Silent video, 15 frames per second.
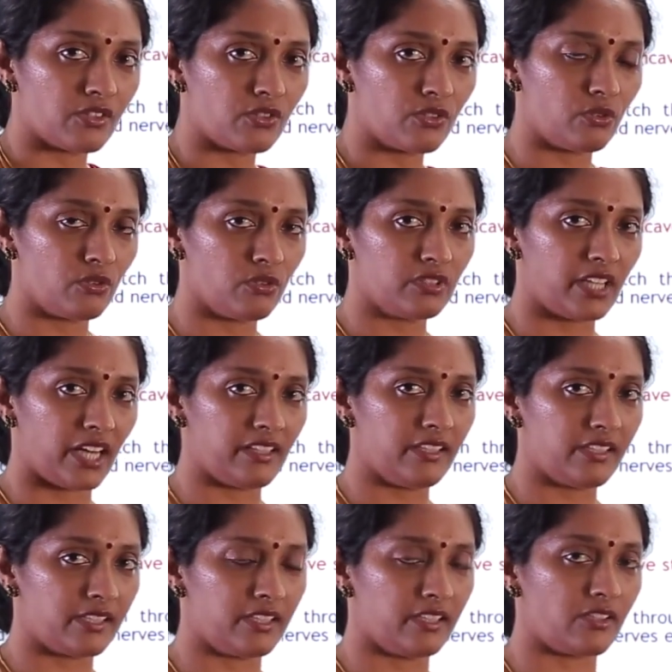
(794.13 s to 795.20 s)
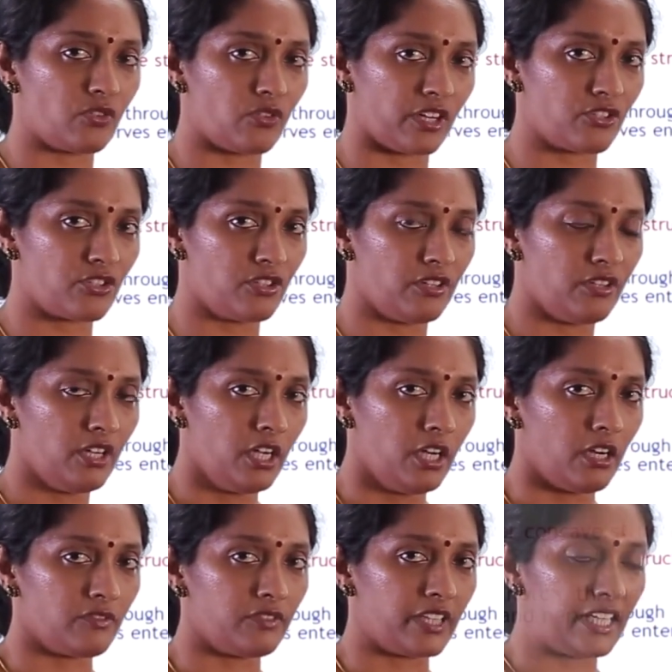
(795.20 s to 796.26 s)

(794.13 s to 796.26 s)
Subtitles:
So that is the structure of the